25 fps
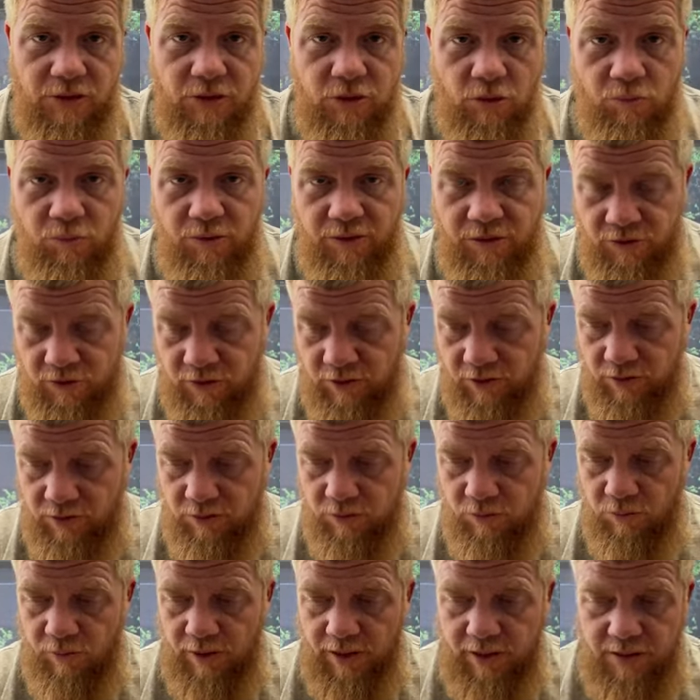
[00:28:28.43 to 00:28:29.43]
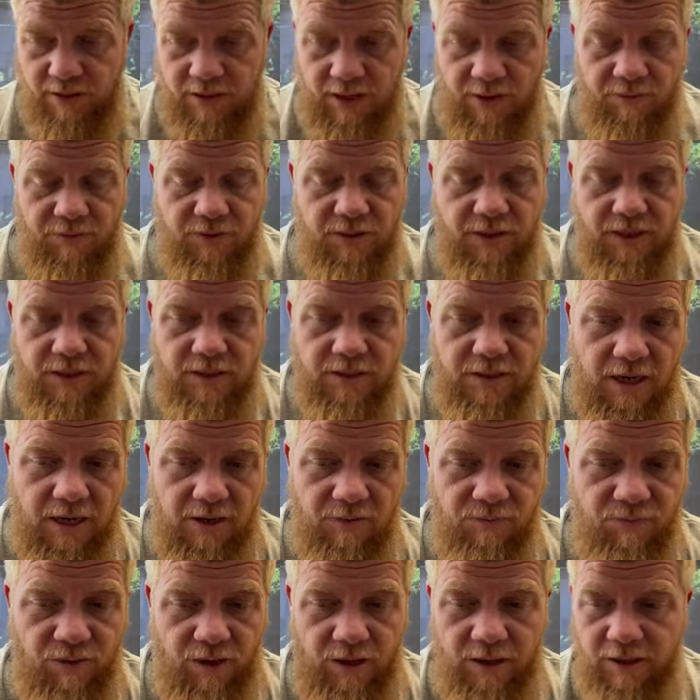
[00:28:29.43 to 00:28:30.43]
So with the the way that everything's kind
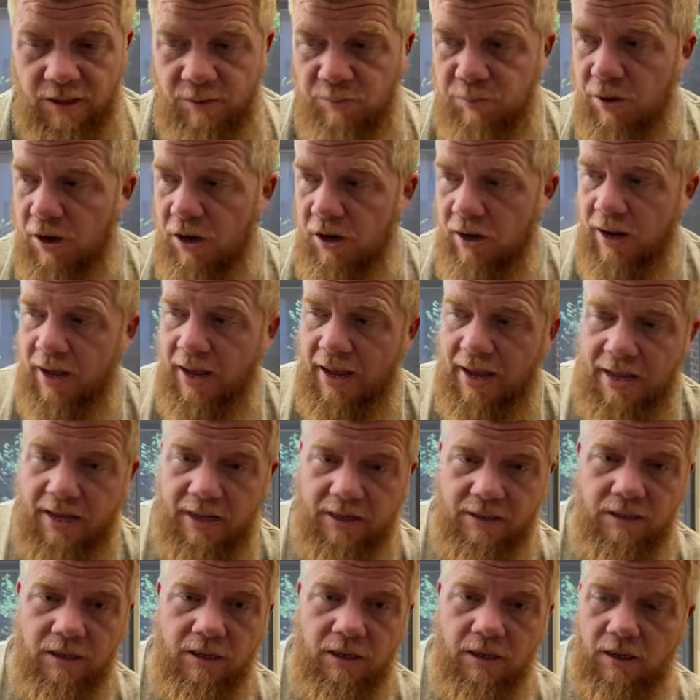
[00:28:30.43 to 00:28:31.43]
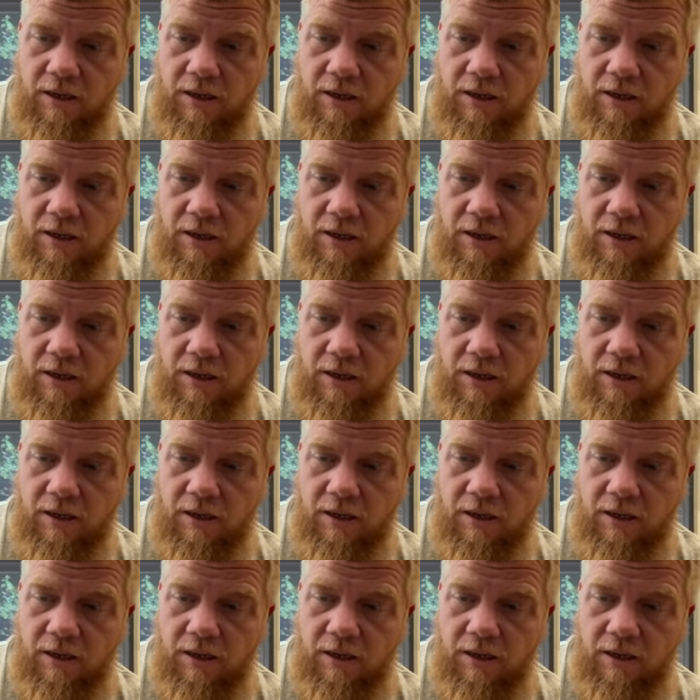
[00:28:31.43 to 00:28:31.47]
of falling apart, and